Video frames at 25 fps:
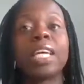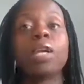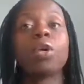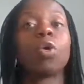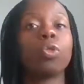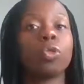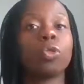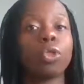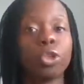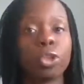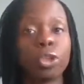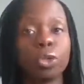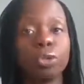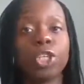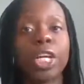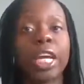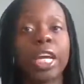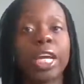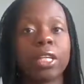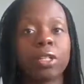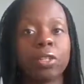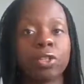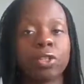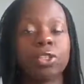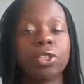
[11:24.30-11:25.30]
on the new
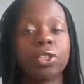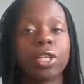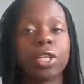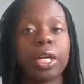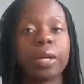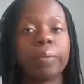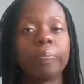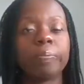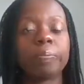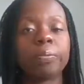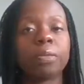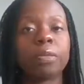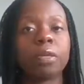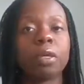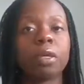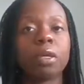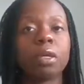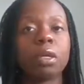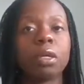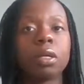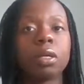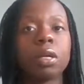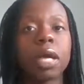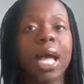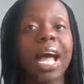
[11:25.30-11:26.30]
change
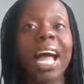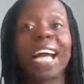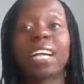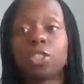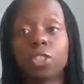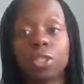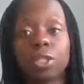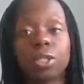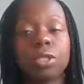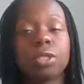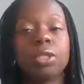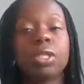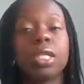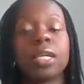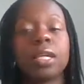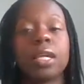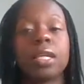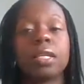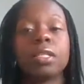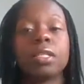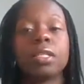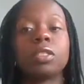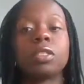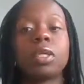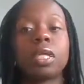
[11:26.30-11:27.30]
actions
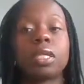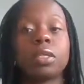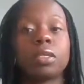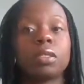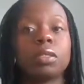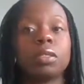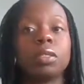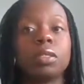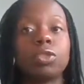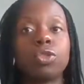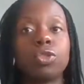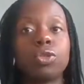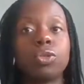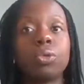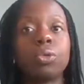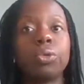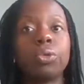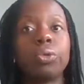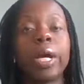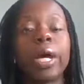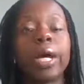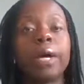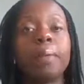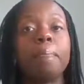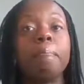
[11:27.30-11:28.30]
and
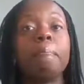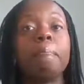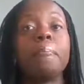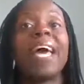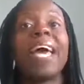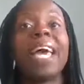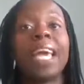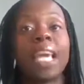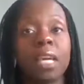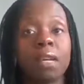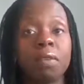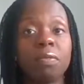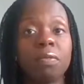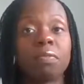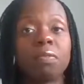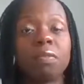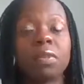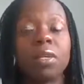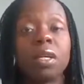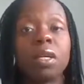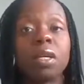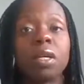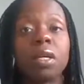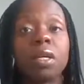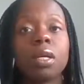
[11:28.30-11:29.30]
to behave
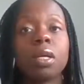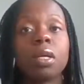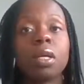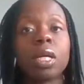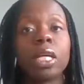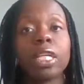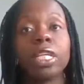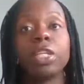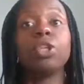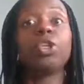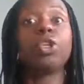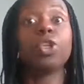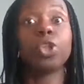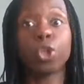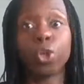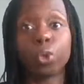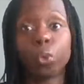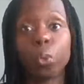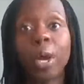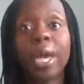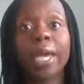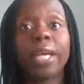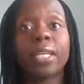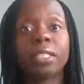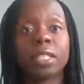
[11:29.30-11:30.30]
in the
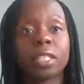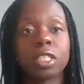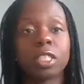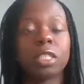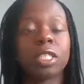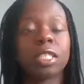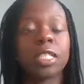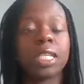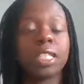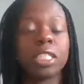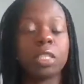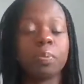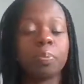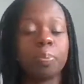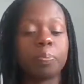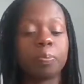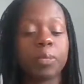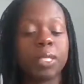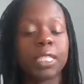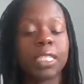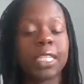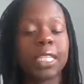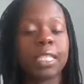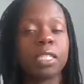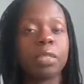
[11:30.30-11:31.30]
new ways as
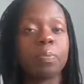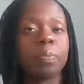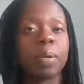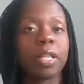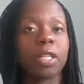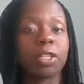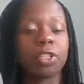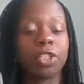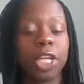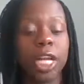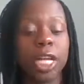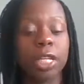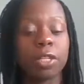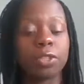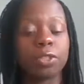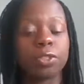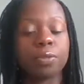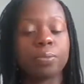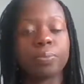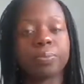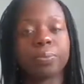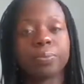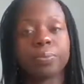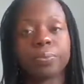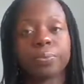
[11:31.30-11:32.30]
dictated by the
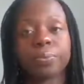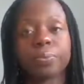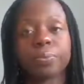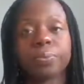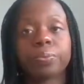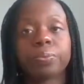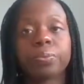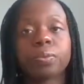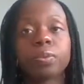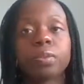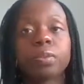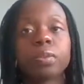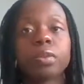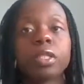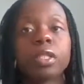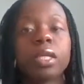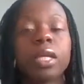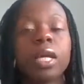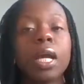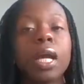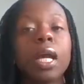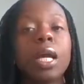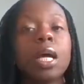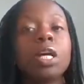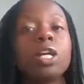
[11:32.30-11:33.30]
change.
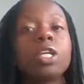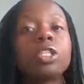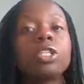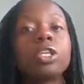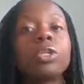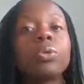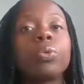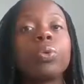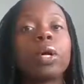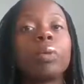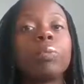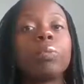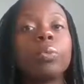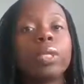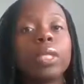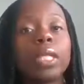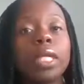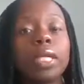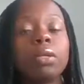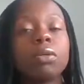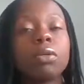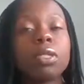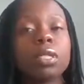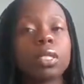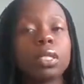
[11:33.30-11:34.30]
So when
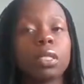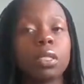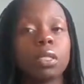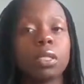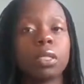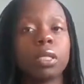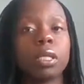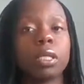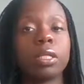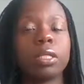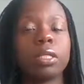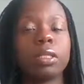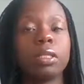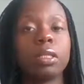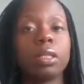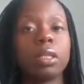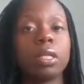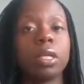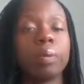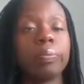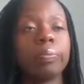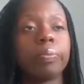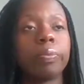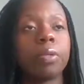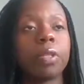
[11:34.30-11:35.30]
they looked at the
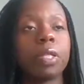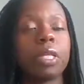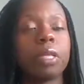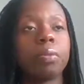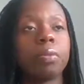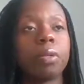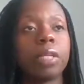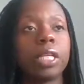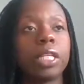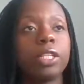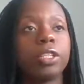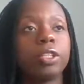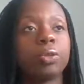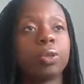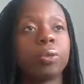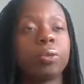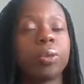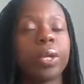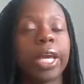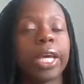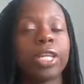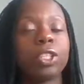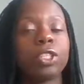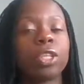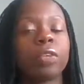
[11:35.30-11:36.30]
leadership
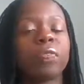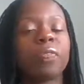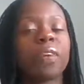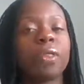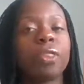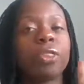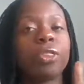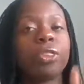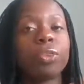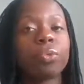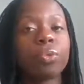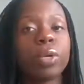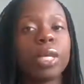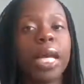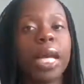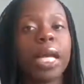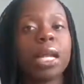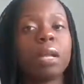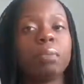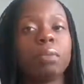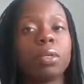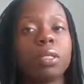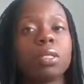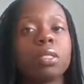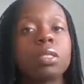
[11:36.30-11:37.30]
communication, they found 3
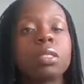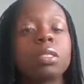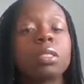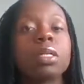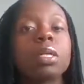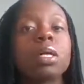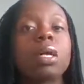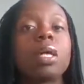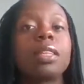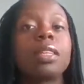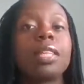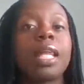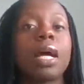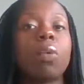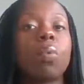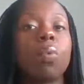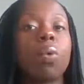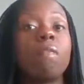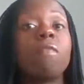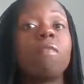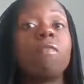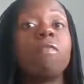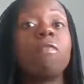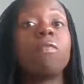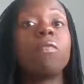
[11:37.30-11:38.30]
elements that
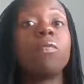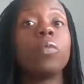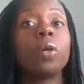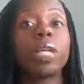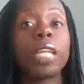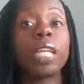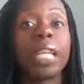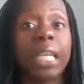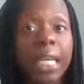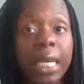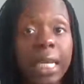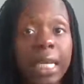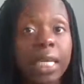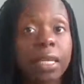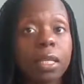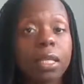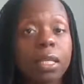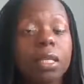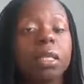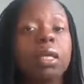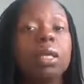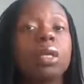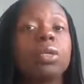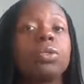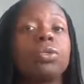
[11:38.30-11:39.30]
were
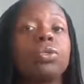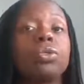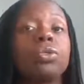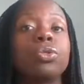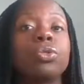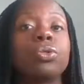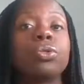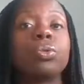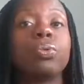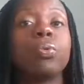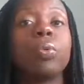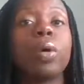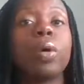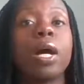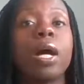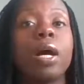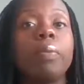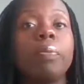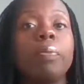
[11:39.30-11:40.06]
key to